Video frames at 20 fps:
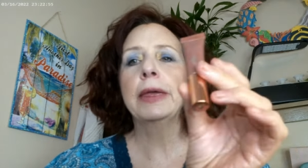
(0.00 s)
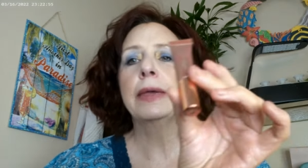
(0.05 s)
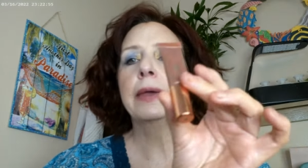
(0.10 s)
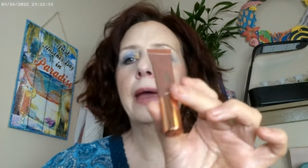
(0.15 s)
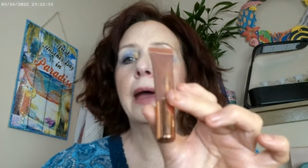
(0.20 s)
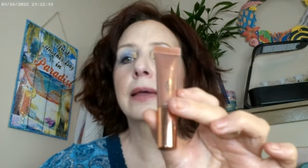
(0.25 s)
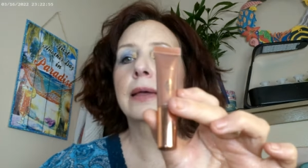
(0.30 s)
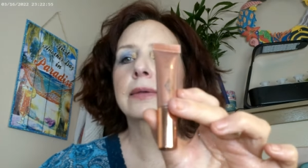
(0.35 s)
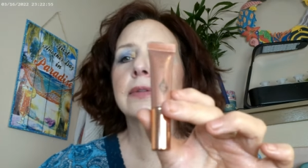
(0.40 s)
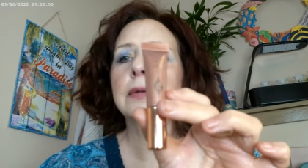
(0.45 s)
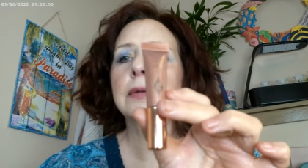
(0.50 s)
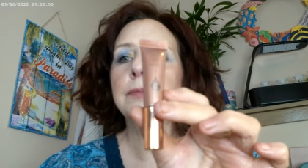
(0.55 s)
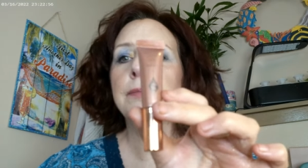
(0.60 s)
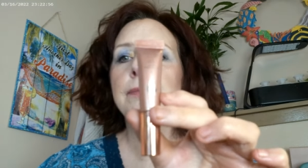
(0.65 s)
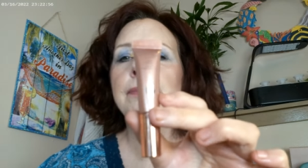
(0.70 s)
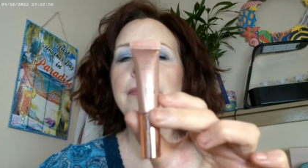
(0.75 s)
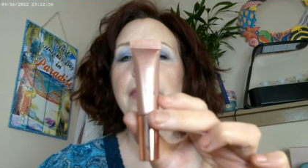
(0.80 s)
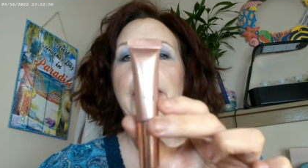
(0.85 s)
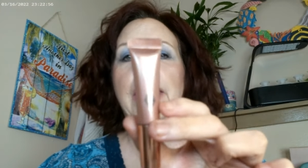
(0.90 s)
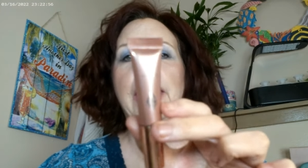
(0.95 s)
Pinkgasm
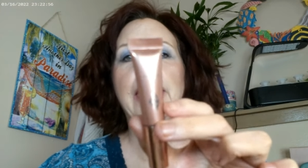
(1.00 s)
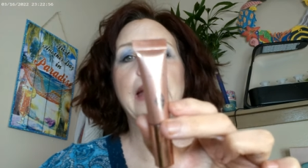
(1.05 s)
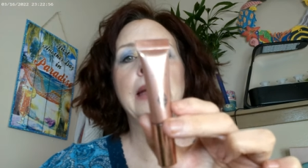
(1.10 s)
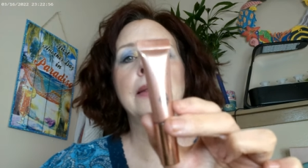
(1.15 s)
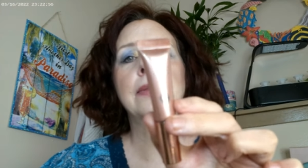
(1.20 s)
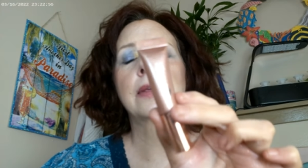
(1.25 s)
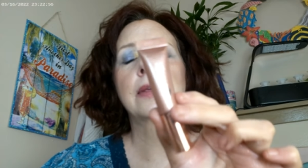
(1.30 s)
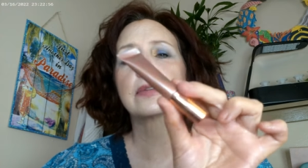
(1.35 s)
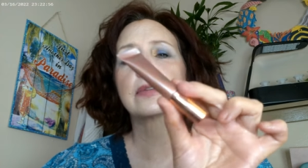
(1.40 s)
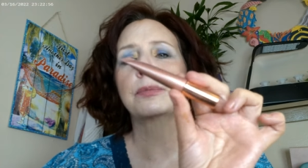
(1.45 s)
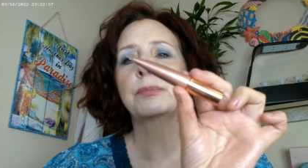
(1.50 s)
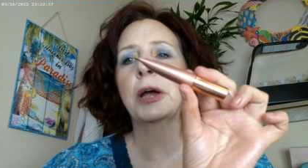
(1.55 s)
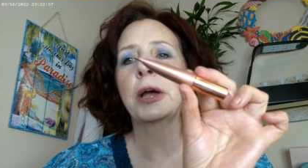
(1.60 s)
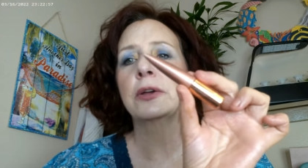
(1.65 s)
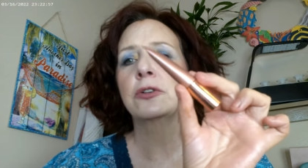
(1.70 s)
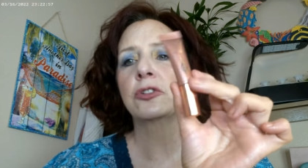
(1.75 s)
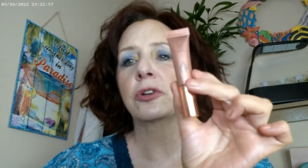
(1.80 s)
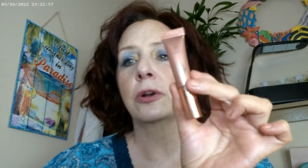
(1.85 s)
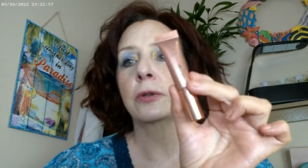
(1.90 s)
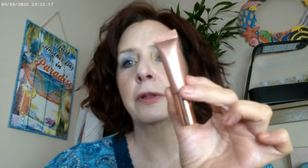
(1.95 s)
and this is
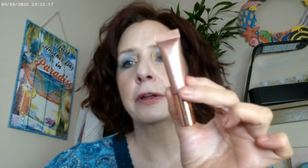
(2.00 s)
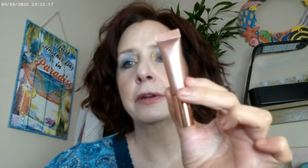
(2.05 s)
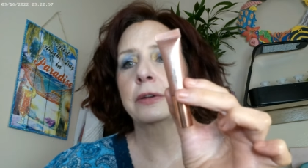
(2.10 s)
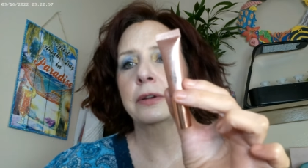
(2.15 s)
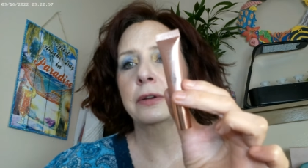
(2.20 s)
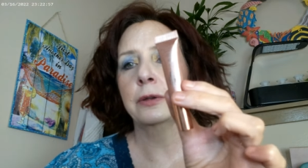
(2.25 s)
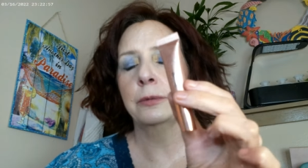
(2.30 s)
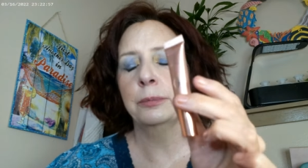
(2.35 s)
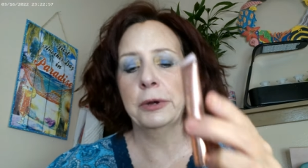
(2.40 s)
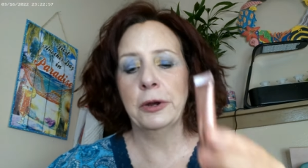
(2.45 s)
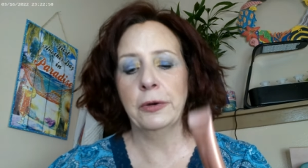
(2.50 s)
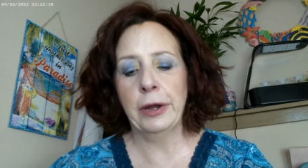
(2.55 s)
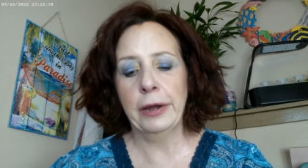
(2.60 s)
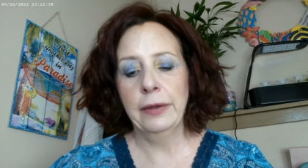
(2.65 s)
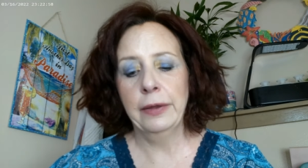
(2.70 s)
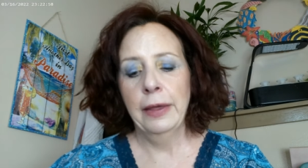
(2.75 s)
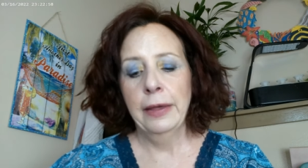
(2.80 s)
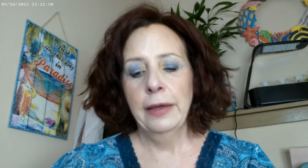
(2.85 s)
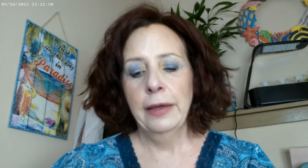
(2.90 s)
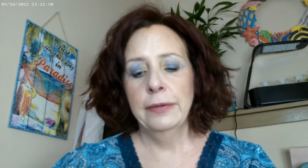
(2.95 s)
by Charlotte Tilbury.
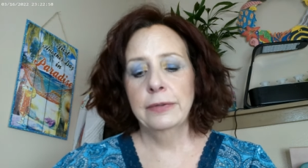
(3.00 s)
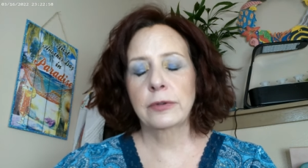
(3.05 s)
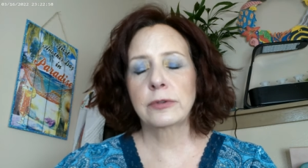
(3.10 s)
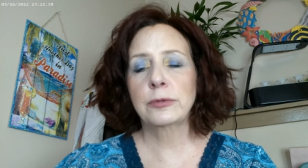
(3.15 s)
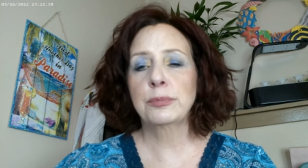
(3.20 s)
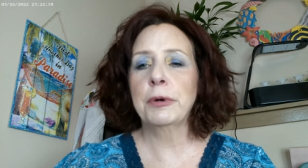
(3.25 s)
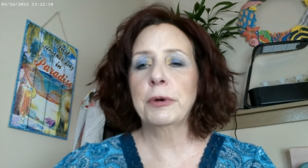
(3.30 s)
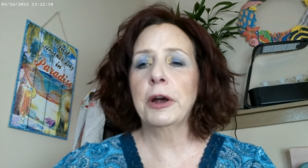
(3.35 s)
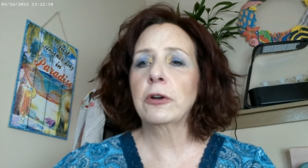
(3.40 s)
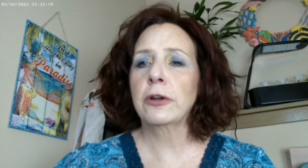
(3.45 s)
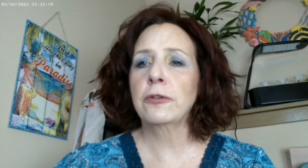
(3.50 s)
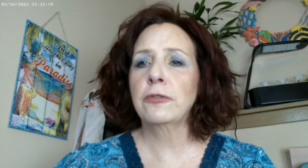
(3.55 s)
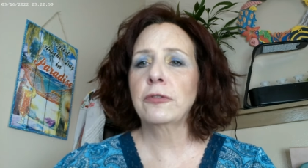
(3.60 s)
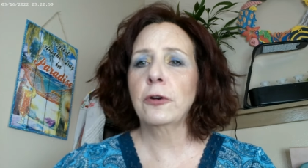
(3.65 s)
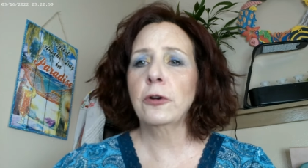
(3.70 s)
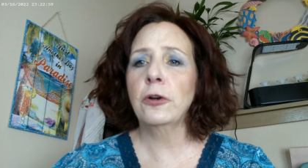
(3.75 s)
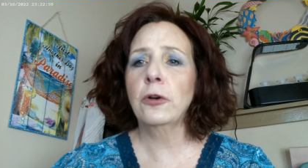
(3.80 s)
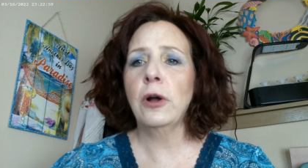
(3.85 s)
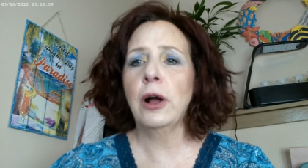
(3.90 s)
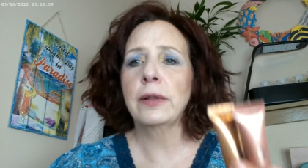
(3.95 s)
It's part of
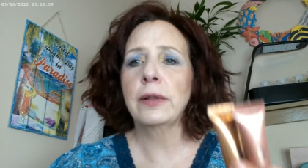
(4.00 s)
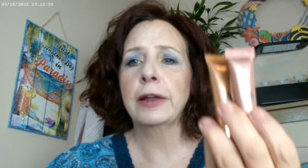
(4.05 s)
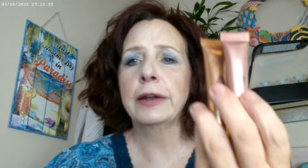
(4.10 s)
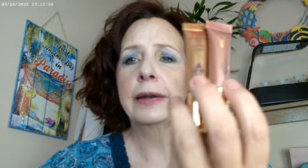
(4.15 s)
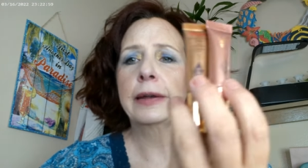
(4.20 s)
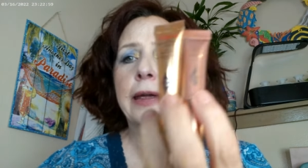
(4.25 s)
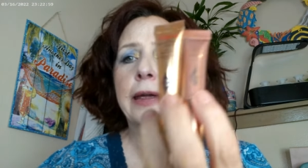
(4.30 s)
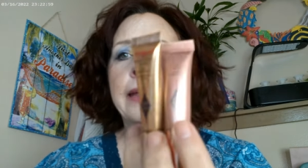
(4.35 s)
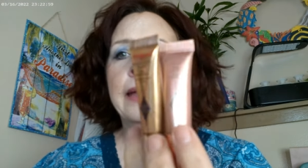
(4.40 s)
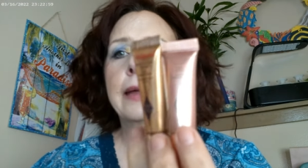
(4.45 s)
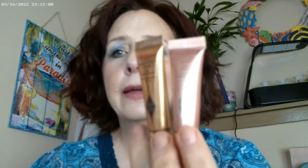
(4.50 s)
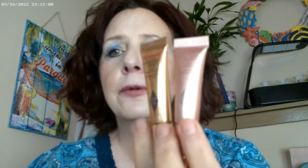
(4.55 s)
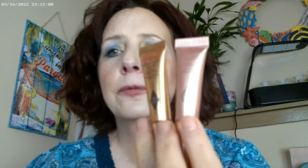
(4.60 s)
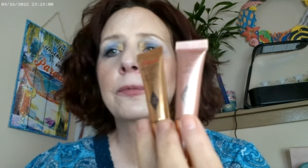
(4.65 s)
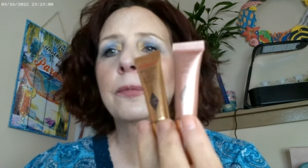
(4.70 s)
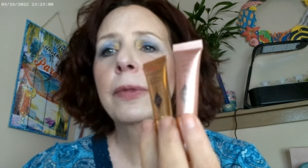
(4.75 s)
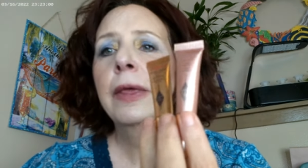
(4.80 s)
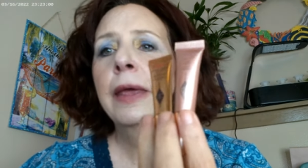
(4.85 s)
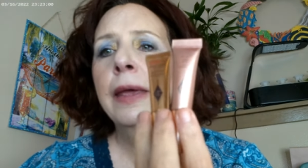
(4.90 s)
her holiday kit.